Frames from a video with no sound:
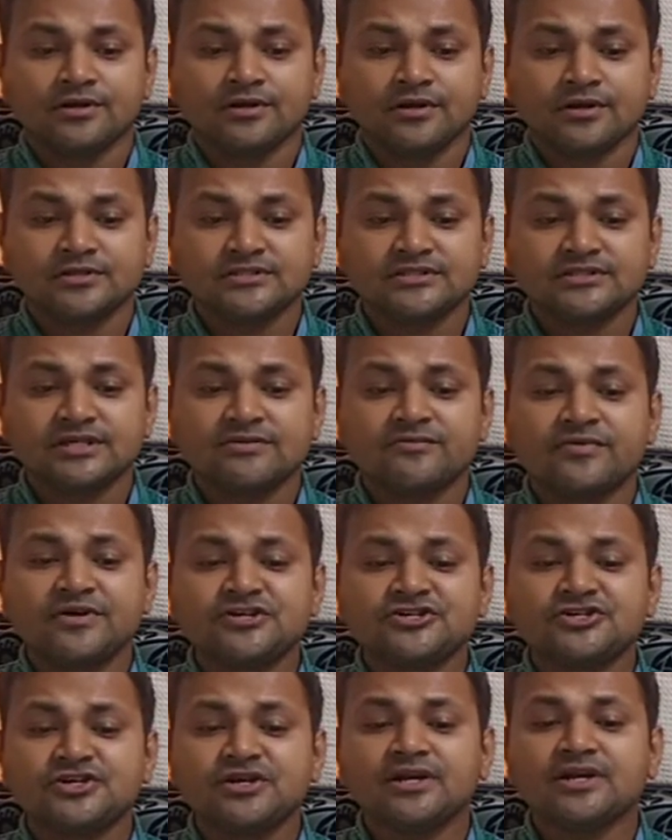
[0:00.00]
A
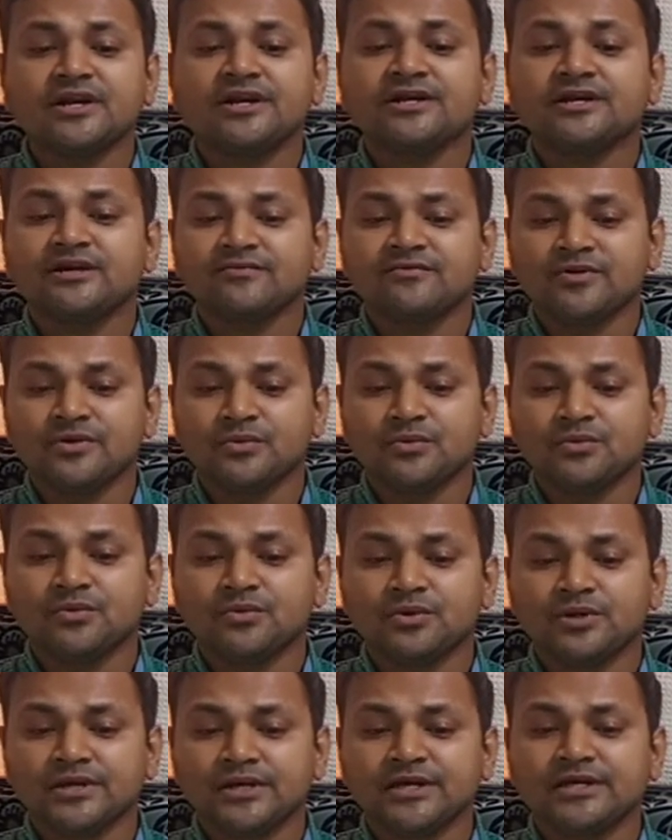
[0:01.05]
sequential interview
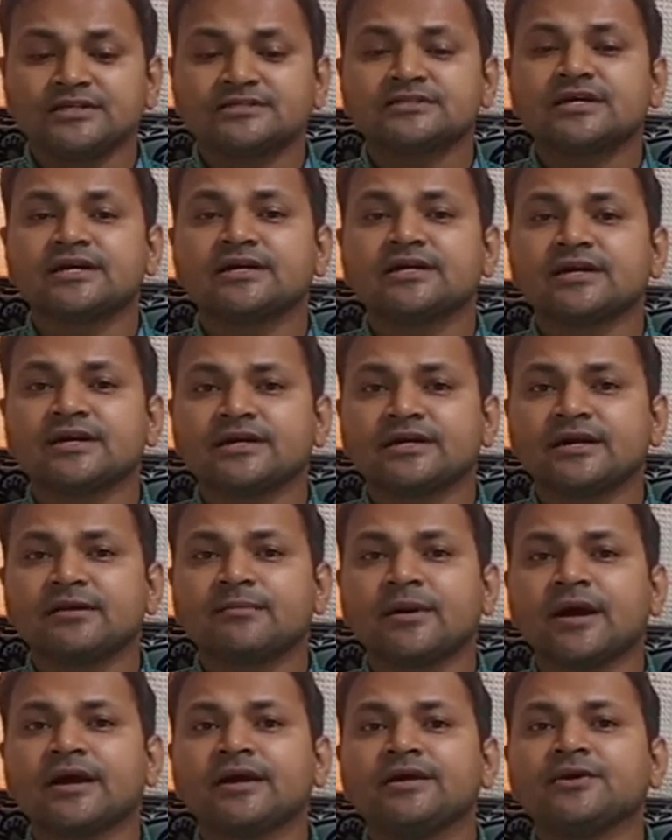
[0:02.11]
is conducted
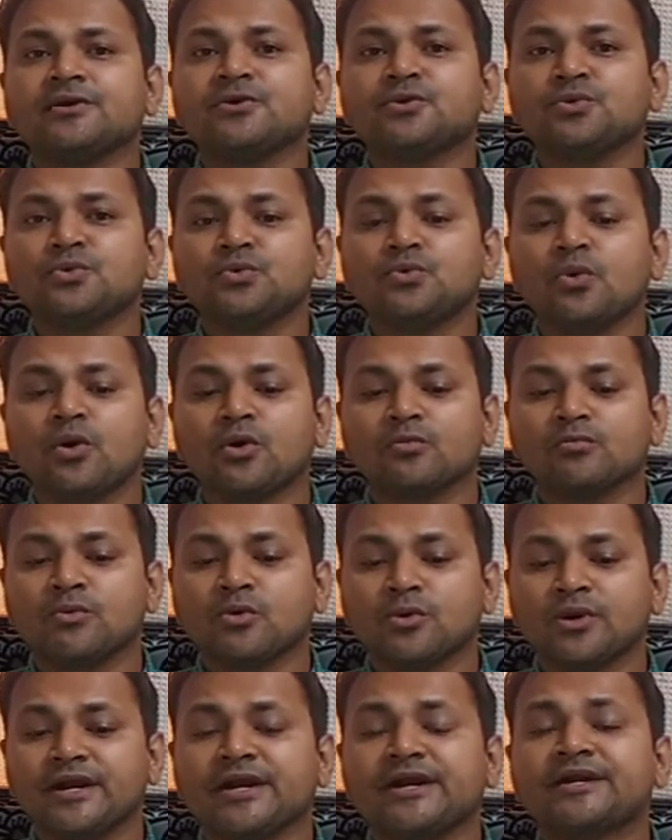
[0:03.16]
by two or
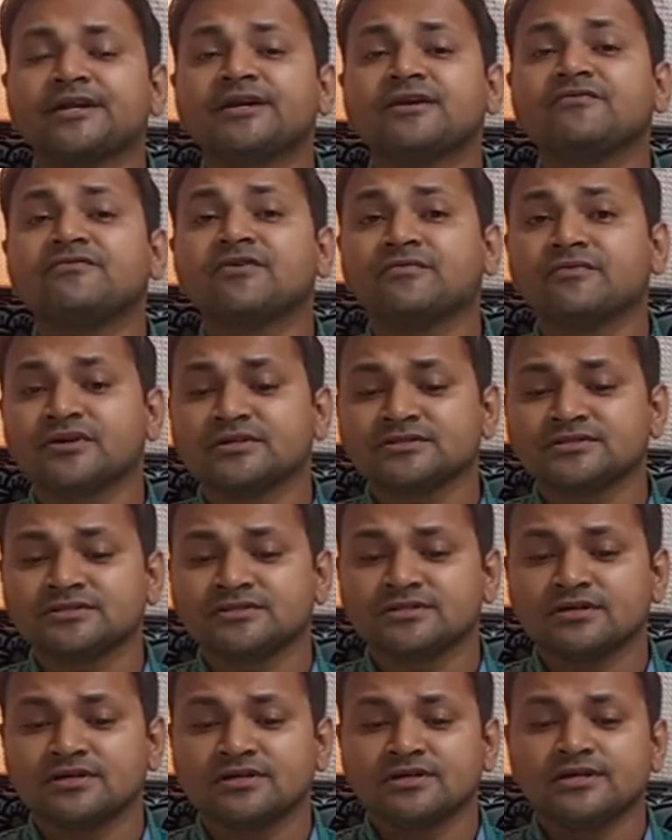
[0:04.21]
more
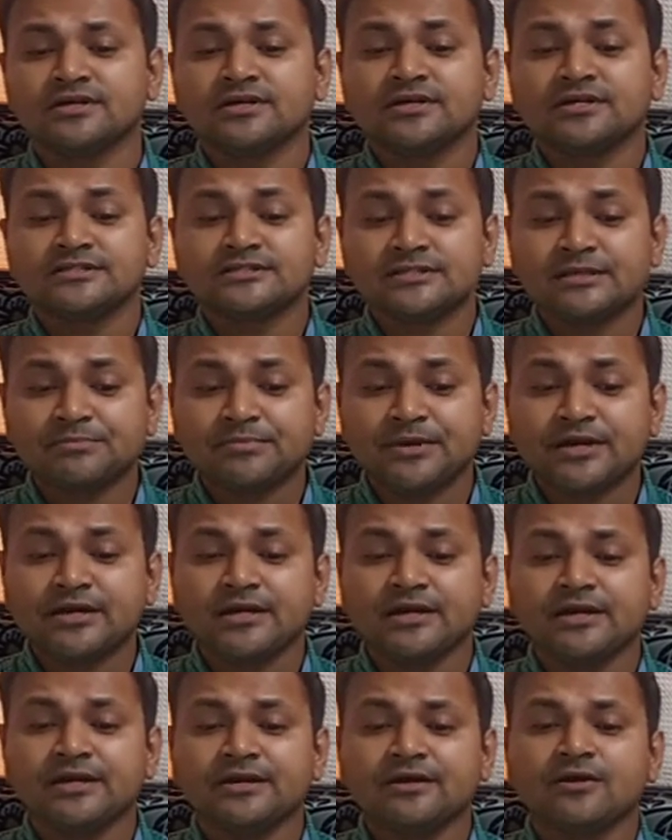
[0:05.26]
interviewers
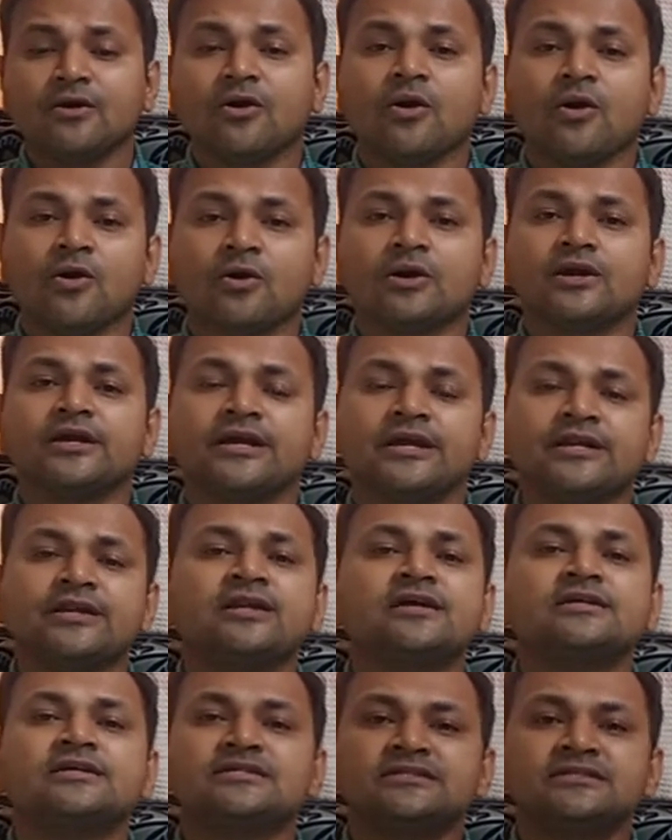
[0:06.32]
separately or in
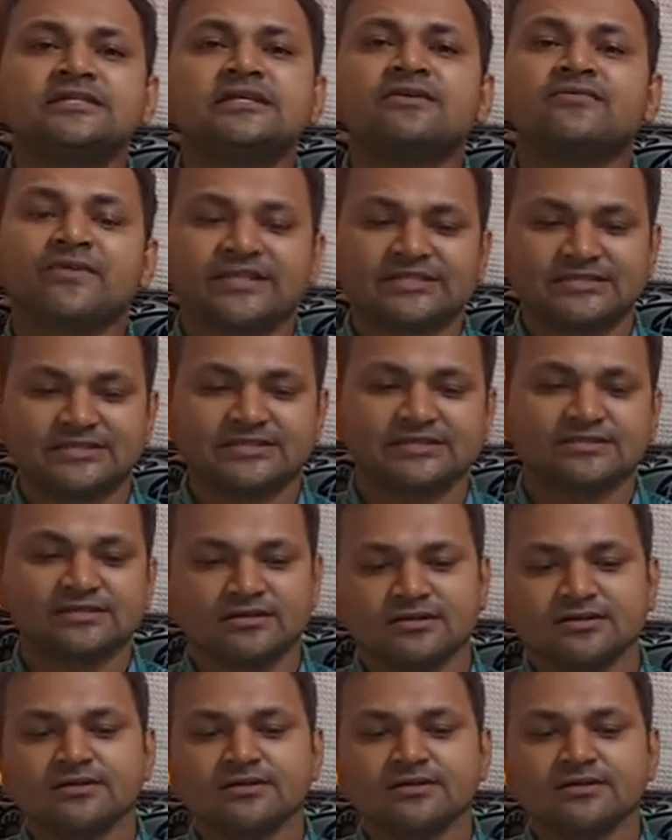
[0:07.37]
sequence.